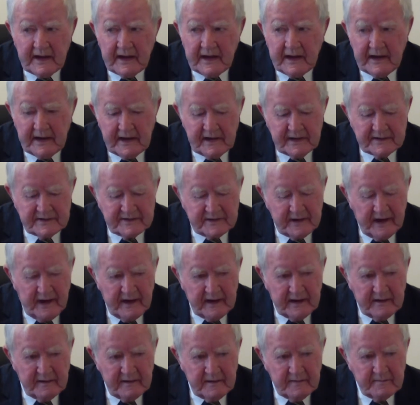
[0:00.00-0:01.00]

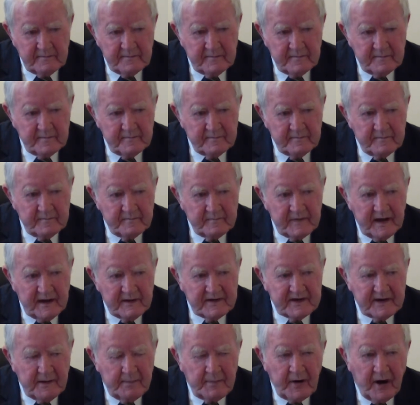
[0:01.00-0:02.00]

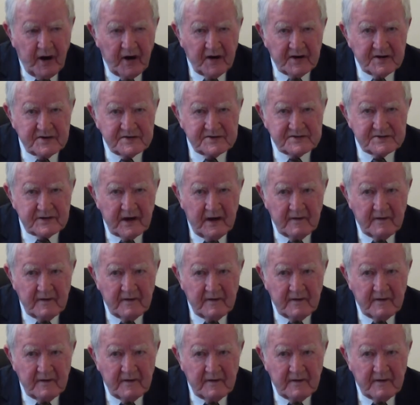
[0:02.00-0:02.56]
an abhorrence